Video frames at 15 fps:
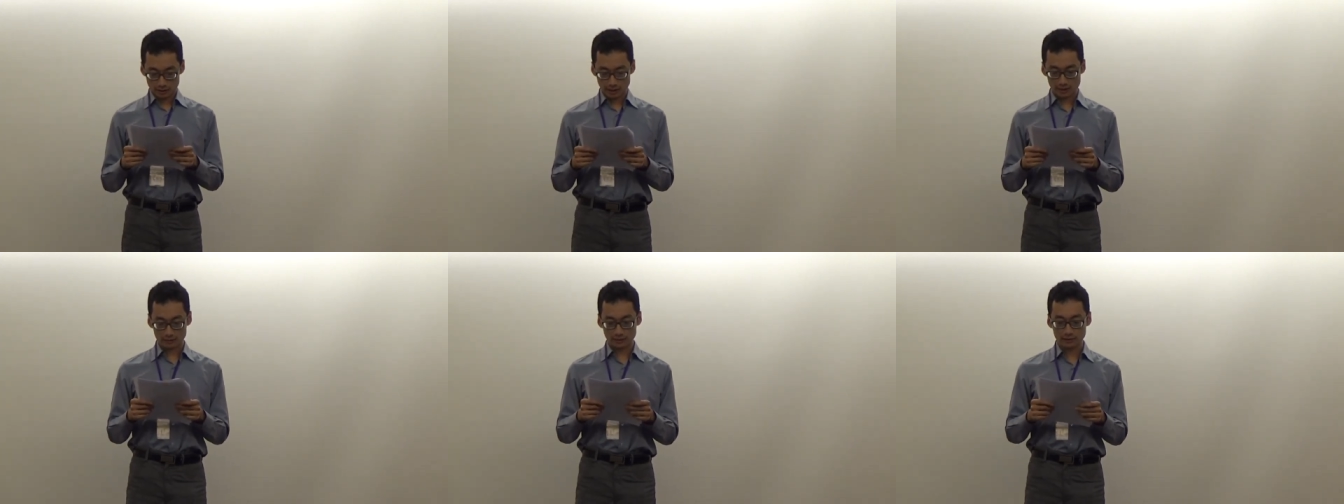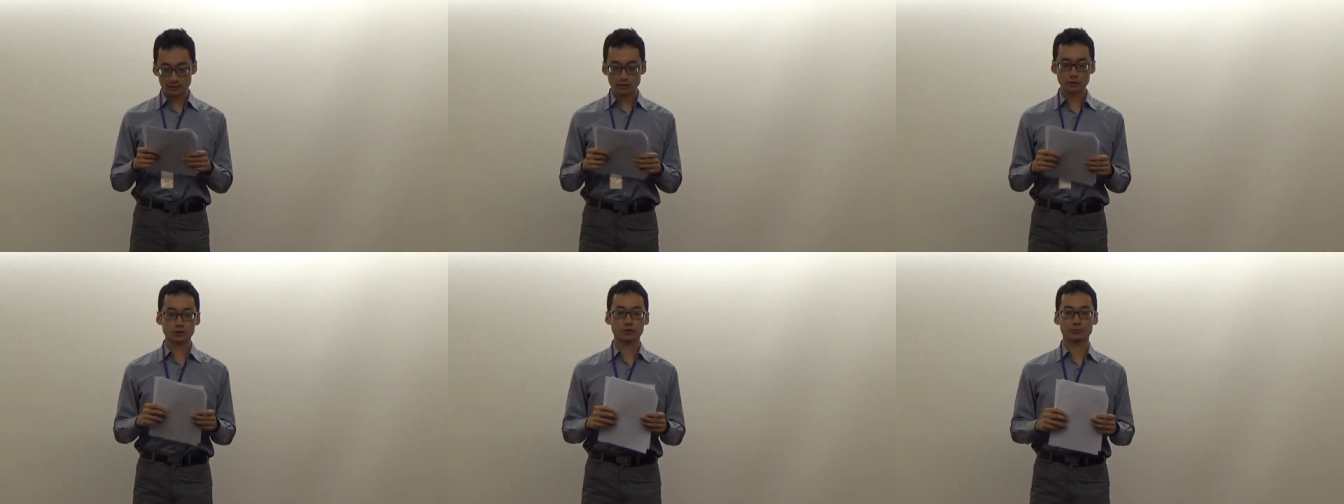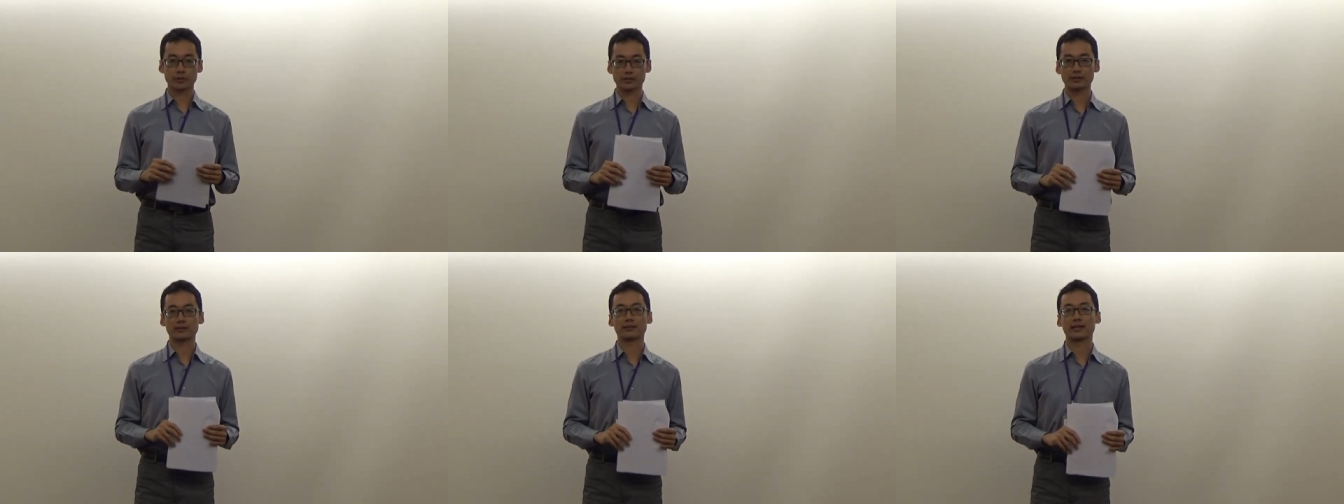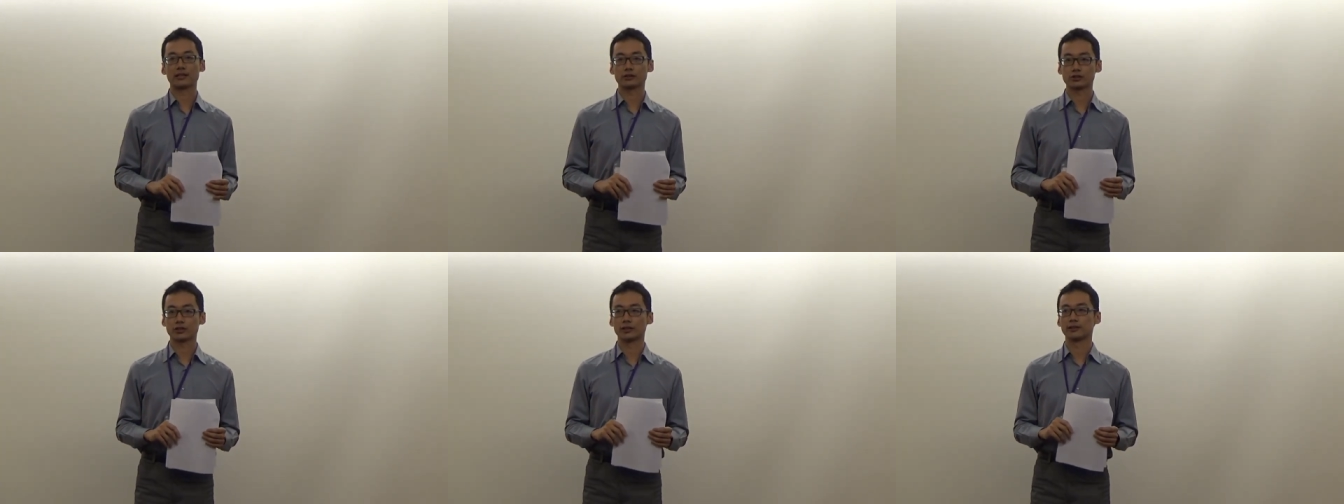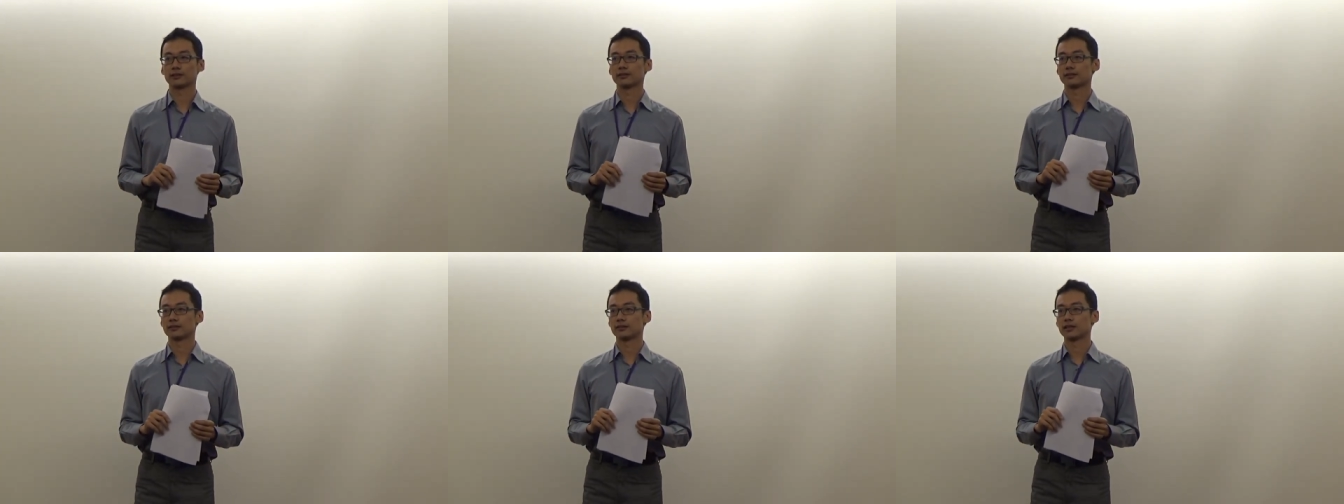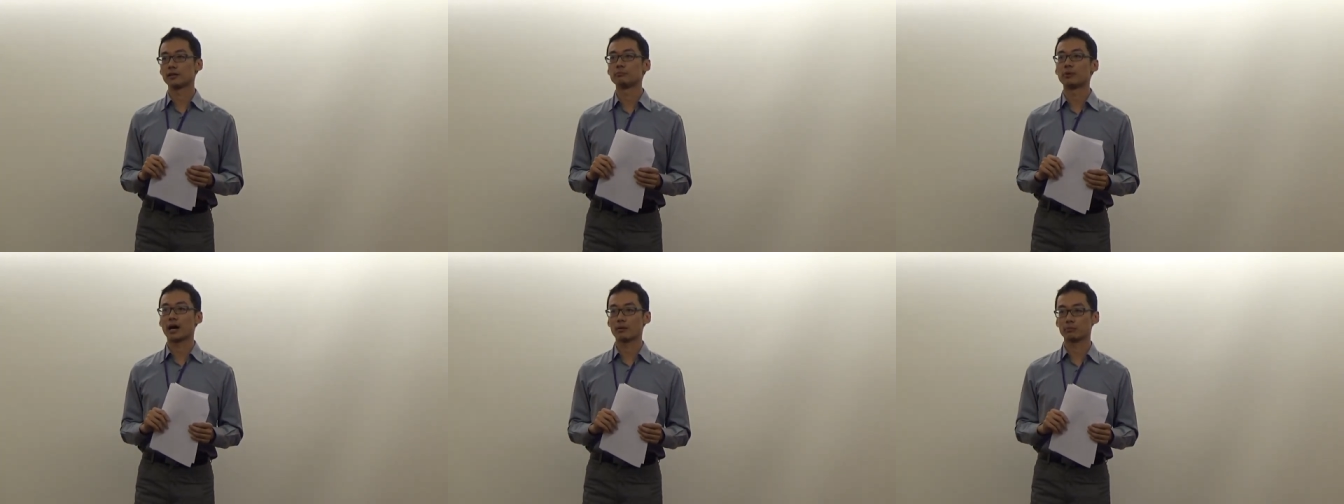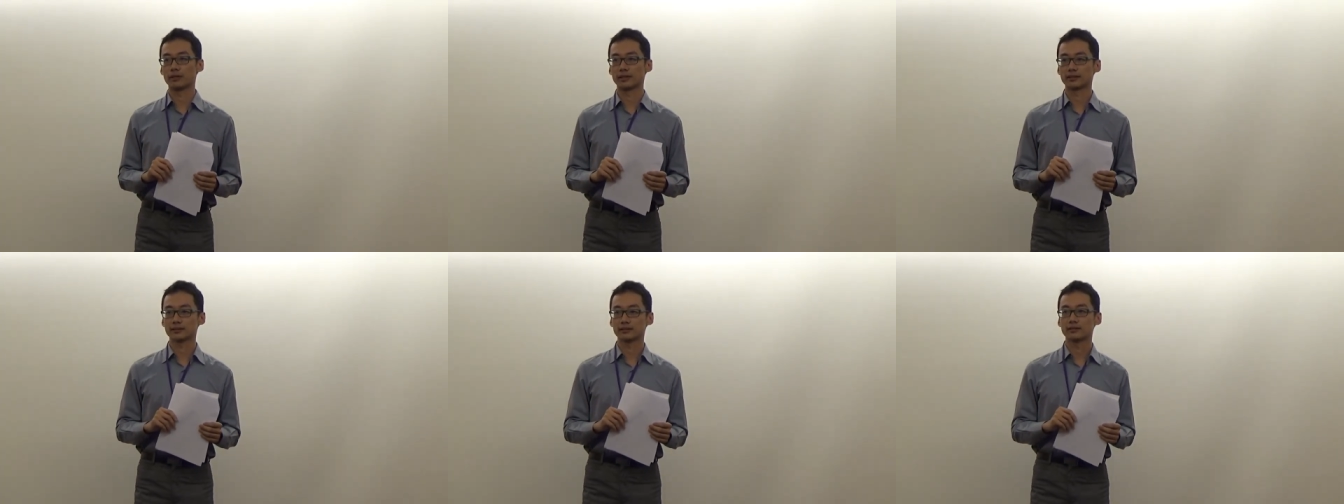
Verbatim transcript: an English presentation in public.